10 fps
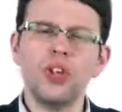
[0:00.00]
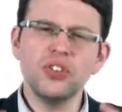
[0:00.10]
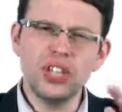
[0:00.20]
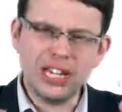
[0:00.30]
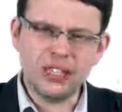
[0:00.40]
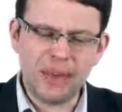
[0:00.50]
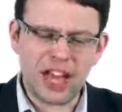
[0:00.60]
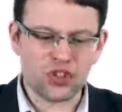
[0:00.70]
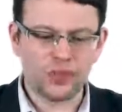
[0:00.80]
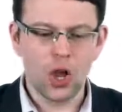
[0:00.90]
So let's
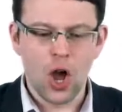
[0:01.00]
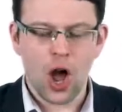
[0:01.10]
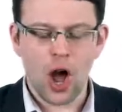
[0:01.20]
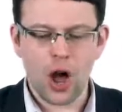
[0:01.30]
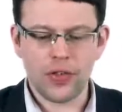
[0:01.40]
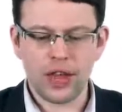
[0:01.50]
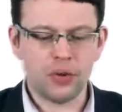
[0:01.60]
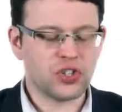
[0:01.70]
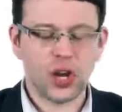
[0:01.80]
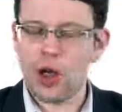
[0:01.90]
imagine there
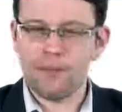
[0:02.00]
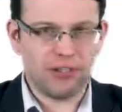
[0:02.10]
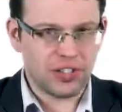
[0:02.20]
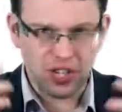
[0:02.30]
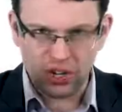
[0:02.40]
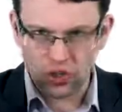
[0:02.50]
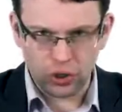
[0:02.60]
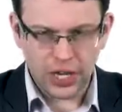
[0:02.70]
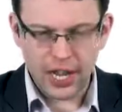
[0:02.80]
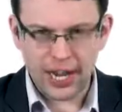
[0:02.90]
was a
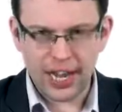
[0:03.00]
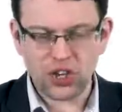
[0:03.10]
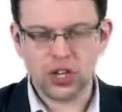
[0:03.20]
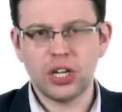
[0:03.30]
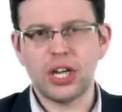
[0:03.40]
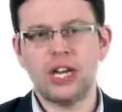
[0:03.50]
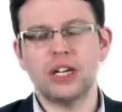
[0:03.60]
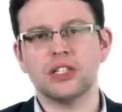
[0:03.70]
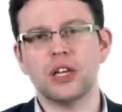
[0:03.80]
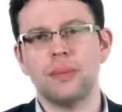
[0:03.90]
presidential election in
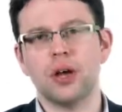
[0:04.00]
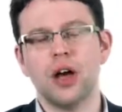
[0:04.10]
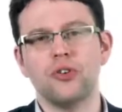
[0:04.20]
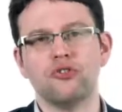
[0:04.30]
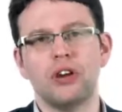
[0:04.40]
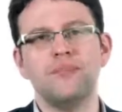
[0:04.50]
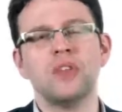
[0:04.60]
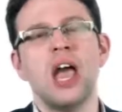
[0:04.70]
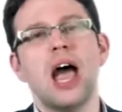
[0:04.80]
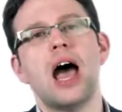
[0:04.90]
some country,
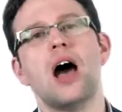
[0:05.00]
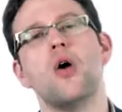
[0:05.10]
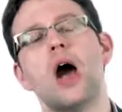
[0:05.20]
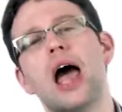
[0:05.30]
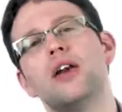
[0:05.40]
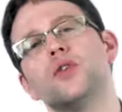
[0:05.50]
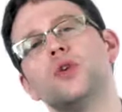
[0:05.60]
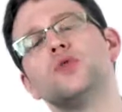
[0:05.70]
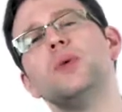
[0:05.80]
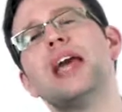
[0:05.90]
and of
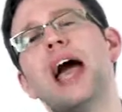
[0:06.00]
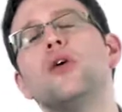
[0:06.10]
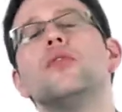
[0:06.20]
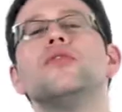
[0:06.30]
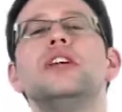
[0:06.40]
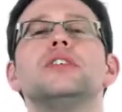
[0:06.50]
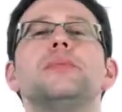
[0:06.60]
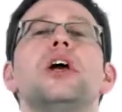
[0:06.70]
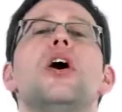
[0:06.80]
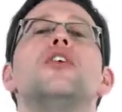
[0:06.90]
course we cannot
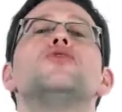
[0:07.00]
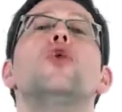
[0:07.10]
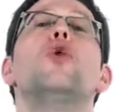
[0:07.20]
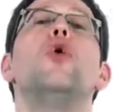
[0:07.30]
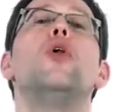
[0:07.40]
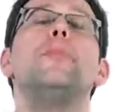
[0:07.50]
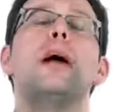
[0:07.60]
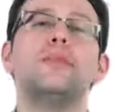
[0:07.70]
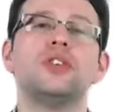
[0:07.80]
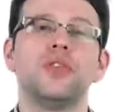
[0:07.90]
feasibly ask all
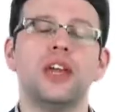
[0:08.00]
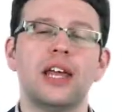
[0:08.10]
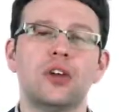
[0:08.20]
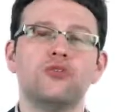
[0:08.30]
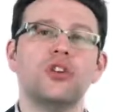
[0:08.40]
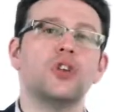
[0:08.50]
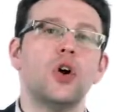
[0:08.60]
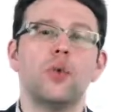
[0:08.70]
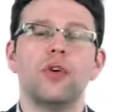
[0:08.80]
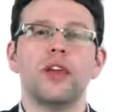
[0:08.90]
members of the electorate
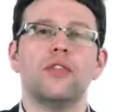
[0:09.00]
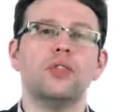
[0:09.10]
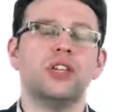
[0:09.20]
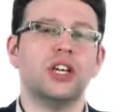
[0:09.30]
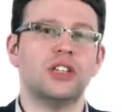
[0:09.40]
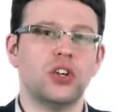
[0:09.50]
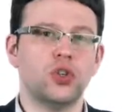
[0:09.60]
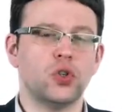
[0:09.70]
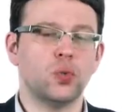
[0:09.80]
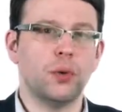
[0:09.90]
what their voting
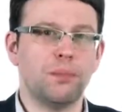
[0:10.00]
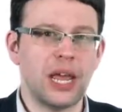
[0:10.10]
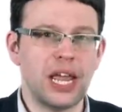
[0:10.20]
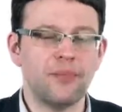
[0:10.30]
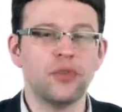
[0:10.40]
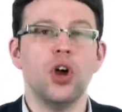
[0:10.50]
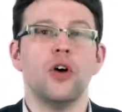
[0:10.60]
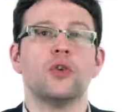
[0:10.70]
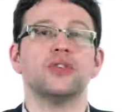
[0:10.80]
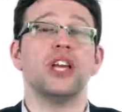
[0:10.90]
intentions would be.
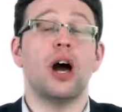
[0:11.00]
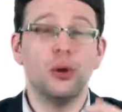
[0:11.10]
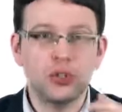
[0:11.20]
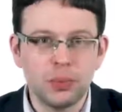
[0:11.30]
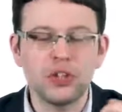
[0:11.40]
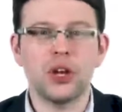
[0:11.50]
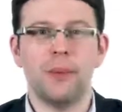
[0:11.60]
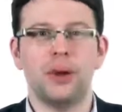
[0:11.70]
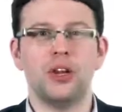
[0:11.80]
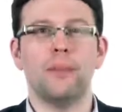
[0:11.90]
Of course, the ultimate
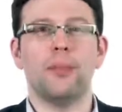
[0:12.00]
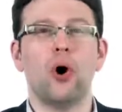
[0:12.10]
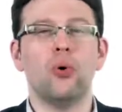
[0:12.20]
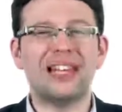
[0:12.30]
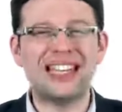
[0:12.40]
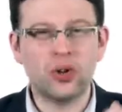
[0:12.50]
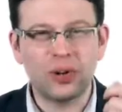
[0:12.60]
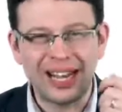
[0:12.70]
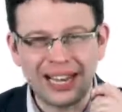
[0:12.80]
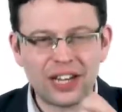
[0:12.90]
opinion poll is on
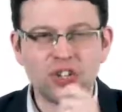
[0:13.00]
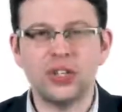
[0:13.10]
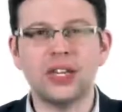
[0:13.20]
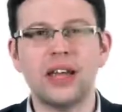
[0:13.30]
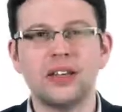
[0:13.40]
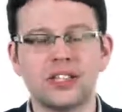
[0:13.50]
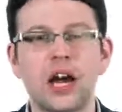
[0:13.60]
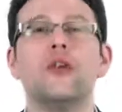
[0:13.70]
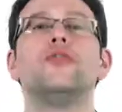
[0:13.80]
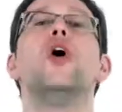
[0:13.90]
election day
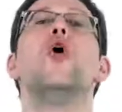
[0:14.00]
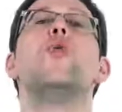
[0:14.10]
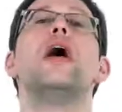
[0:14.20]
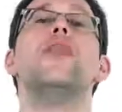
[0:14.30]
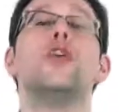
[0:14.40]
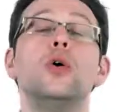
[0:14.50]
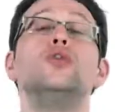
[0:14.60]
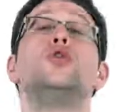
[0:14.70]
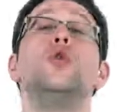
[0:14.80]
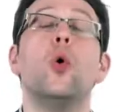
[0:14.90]
itself, when
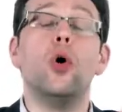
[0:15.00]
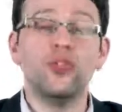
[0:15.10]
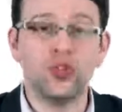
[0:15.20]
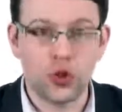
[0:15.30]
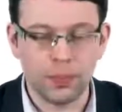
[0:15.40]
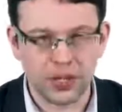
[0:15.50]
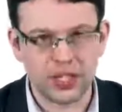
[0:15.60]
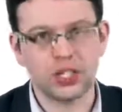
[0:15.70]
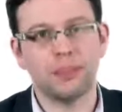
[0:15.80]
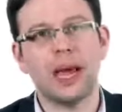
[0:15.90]
those who want to
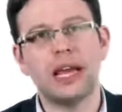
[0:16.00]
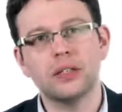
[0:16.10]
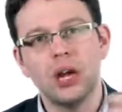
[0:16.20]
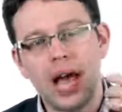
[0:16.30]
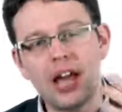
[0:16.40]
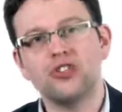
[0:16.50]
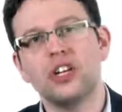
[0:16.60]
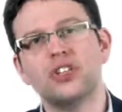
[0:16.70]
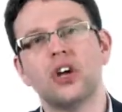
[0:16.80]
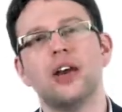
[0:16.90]
participate
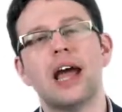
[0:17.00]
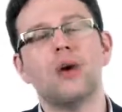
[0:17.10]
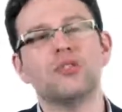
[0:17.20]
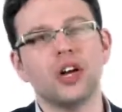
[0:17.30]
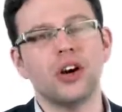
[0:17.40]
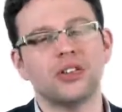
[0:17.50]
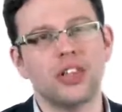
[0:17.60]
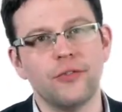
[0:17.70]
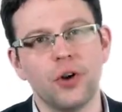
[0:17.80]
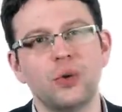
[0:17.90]
actually turn out, cast
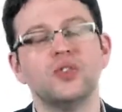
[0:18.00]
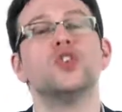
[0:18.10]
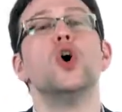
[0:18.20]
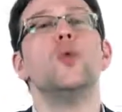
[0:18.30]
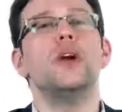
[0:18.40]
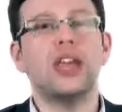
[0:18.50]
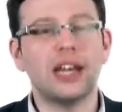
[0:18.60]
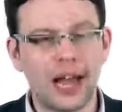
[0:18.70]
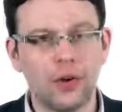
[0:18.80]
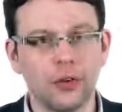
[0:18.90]
their votes. We then
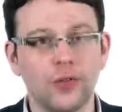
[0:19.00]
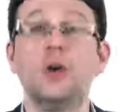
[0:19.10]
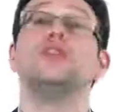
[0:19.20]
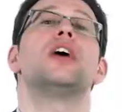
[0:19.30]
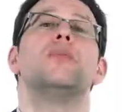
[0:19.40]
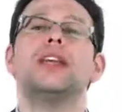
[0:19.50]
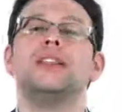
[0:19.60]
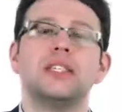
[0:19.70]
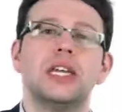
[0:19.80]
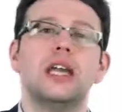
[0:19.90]
count the votes and we can
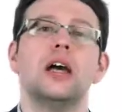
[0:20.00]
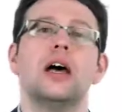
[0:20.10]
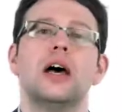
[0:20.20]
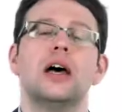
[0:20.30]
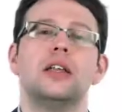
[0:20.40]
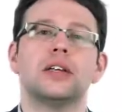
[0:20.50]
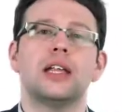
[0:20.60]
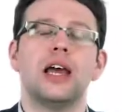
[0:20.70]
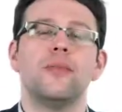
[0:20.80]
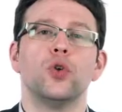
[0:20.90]
see and
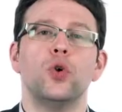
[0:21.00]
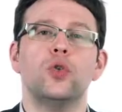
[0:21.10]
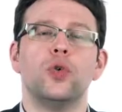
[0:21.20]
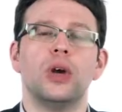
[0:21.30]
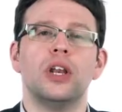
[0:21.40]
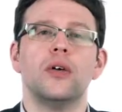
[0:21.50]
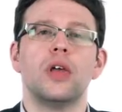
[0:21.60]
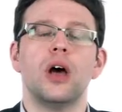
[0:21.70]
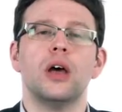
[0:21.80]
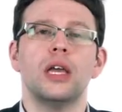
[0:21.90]
declare who the winner
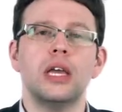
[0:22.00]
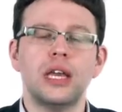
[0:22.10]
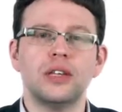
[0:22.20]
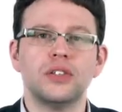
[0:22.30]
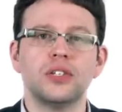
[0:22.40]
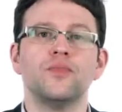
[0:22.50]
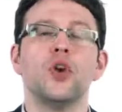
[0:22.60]
is.